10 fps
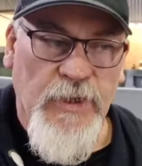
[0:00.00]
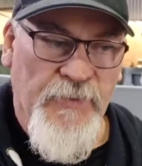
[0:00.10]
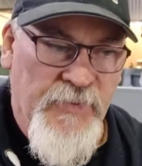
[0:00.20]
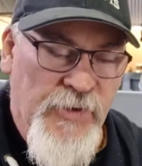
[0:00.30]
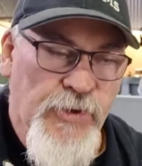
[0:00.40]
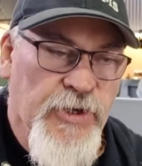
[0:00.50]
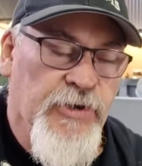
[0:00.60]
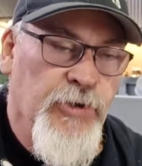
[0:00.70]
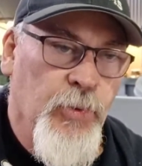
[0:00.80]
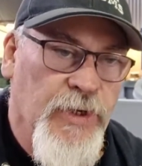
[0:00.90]
if you
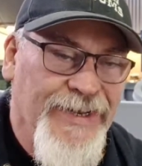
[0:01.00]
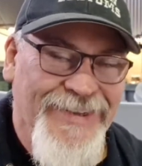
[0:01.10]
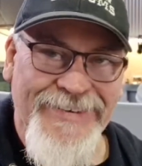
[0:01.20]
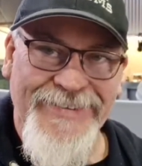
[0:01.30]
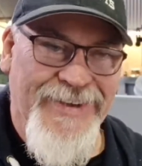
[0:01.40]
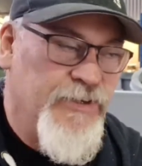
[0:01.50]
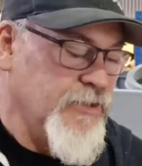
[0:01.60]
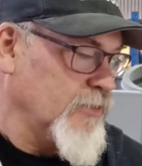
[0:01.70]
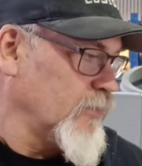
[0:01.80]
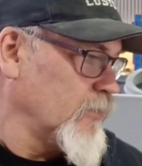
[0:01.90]
can do it, at least then,
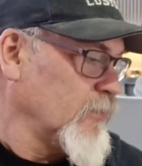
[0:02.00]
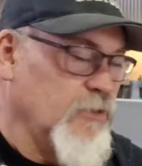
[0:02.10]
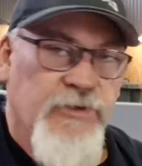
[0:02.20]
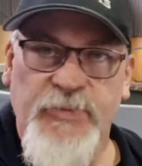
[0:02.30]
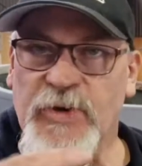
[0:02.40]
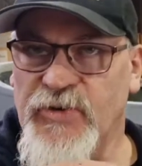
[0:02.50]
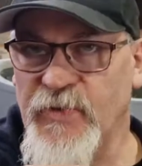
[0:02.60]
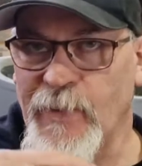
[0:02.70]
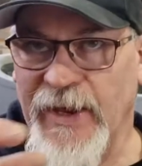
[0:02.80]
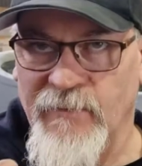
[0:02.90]
especially if
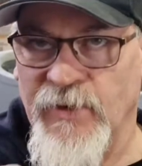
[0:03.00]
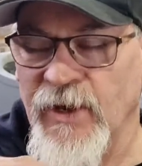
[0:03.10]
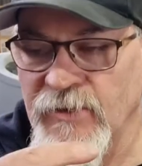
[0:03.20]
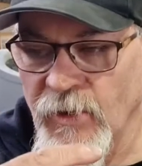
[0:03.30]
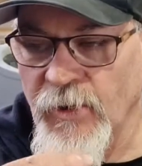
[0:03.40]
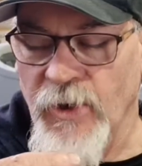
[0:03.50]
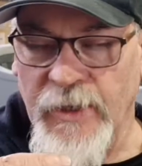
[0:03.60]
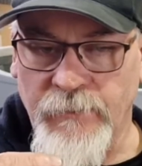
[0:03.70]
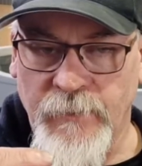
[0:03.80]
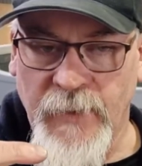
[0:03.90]
you're making videos like I
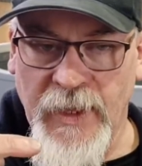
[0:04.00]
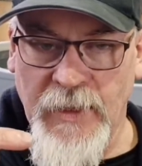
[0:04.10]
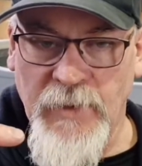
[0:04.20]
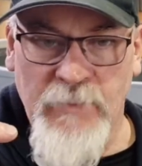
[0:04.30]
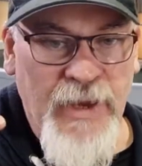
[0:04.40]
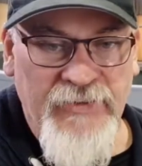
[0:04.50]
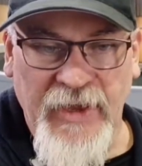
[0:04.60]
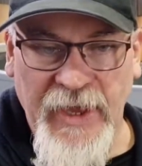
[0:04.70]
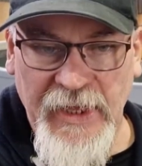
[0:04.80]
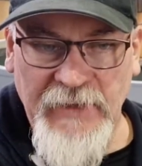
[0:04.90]
am, um, it makes a
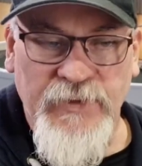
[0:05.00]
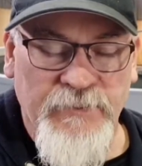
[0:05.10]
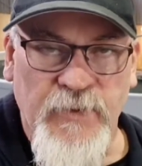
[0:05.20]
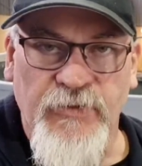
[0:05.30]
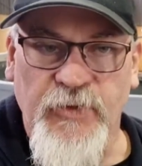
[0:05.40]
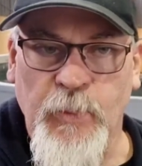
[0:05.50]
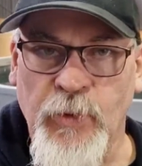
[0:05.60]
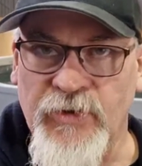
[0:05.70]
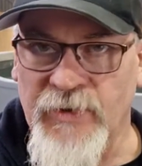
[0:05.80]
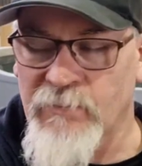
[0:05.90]
hell of a difference to
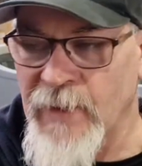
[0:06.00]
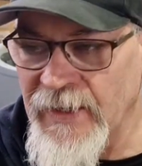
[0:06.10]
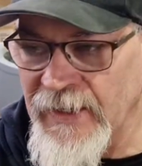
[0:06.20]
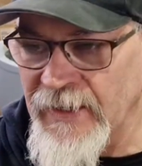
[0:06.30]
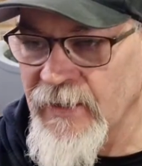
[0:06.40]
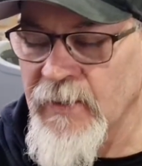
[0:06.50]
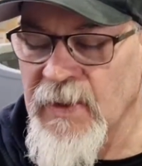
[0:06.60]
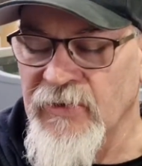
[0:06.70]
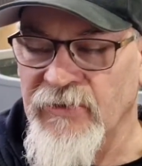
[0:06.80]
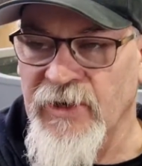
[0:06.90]
putting something back together
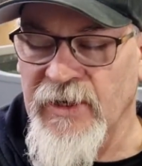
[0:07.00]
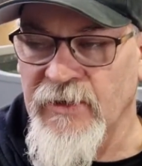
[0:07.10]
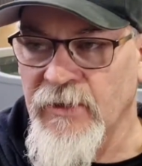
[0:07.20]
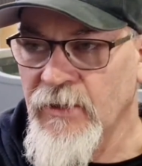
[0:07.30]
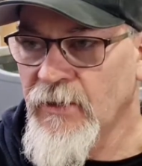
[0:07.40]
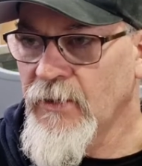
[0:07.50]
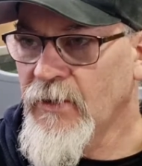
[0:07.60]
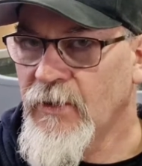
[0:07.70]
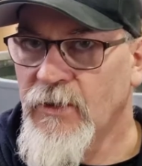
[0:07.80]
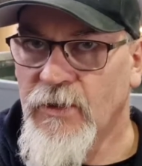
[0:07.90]
because you can,
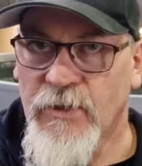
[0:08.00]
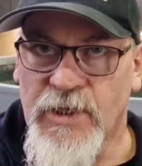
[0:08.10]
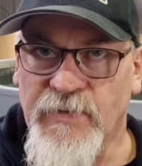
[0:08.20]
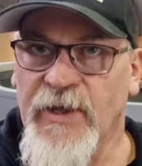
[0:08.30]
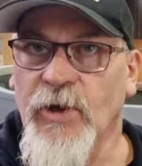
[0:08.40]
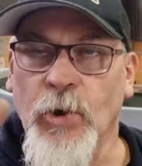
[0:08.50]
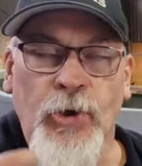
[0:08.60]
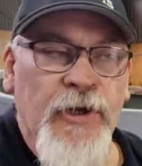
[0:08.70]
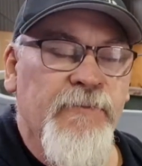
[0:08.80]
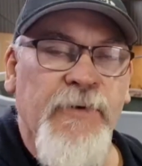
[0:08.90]
you've only got to
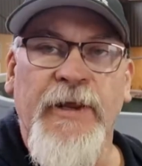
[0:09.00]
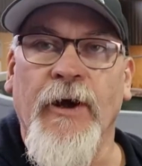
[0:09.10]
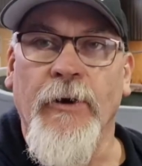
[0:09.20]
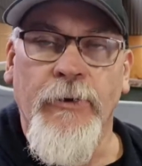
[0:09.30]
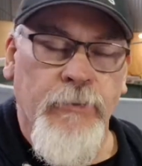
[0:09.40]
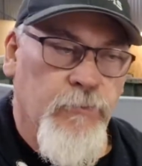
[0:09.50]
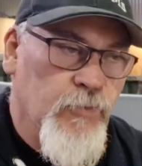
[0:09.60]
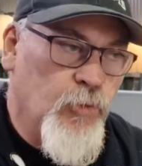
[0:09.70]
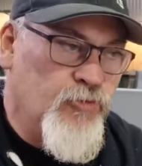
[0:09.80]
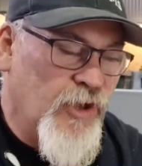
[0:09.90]
look at a video
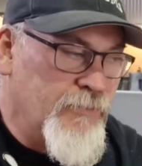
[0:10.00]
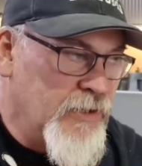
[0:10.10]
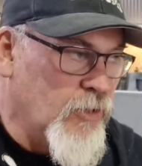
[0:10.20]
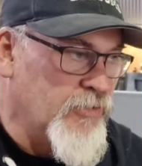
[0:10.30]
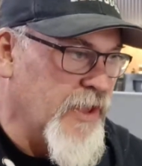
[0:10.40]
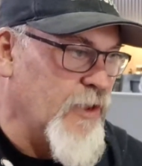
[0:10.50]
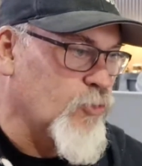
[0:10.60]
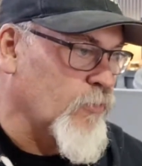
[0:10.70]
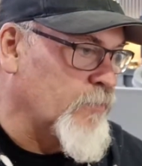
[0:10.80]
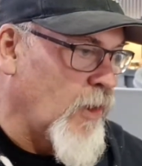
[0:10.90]
or something like that
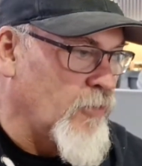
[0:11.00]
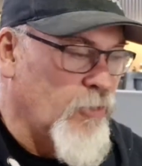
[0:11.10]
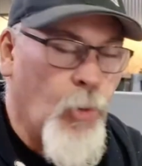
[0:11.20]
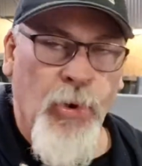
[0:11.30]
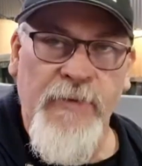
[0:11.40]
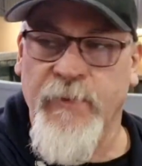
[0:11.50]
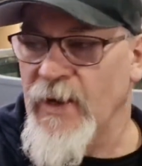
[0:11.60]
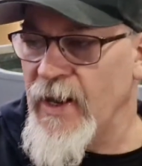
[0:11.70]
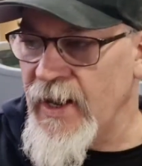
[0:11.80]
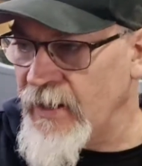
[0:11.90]
or a photo or whatever
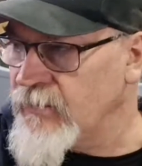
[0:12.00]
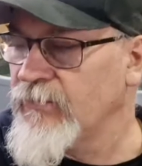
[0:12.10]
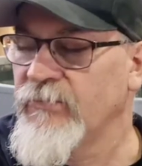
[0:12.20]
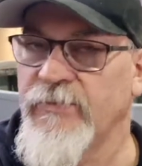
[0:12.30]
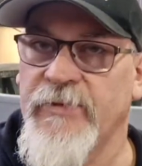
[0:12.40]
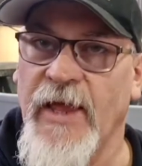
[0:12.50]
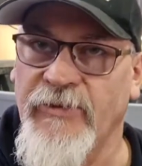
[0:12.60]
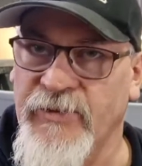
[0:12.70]
and that